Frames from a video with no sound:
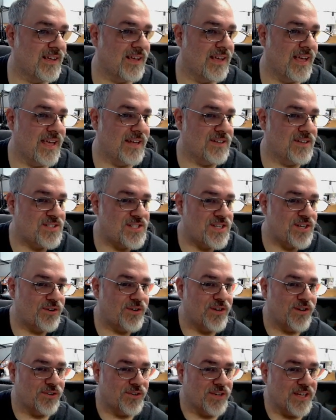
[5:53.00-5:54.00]

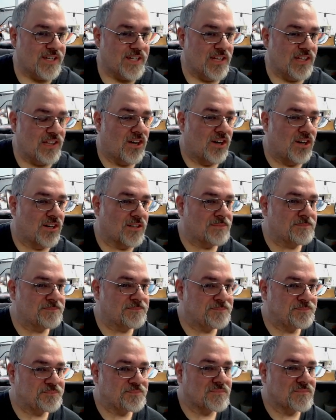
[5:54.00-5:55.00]
Nateri are getting along
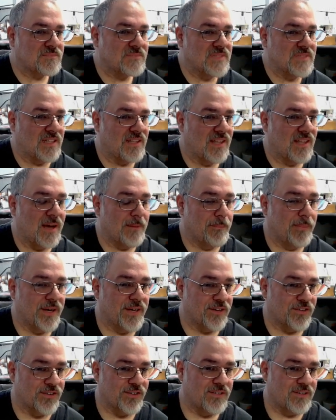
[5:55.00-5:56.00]
a lot
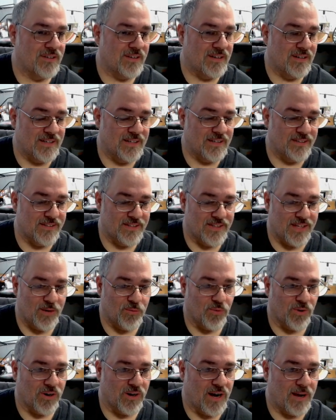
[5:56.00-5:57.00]
better than they
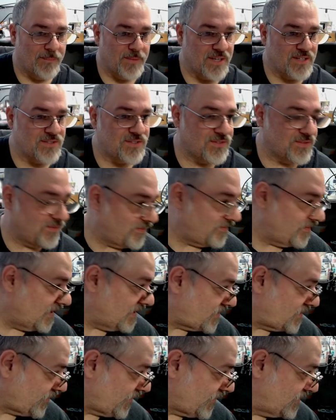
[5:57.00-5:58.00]
were. I mean,
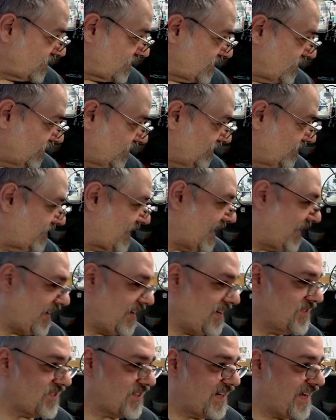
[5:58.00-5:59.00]
Nateri is still kind of
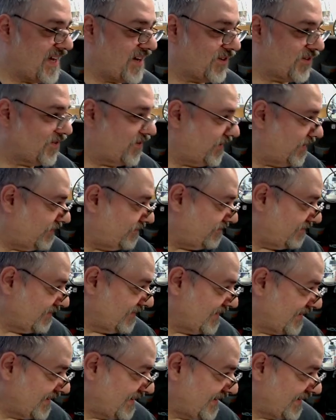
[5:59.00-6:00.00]
hissing at her and
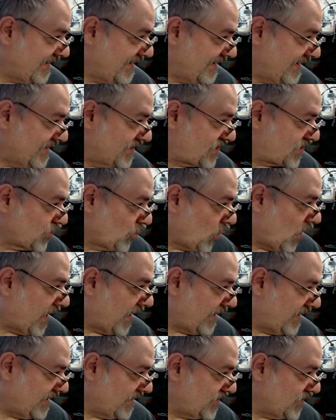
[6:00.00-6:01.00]

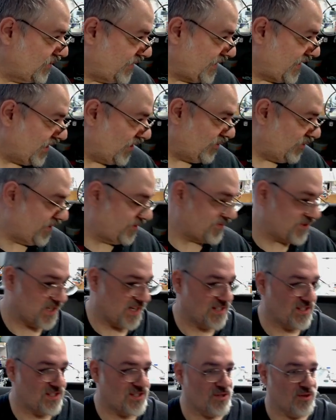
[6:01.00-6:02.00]
swatting and if she
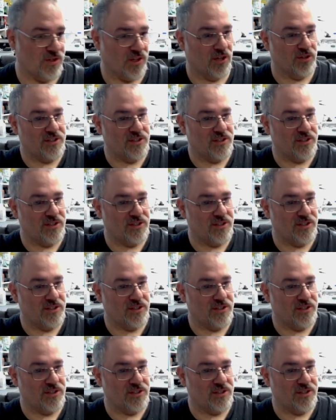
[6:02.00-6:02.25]
gets too close.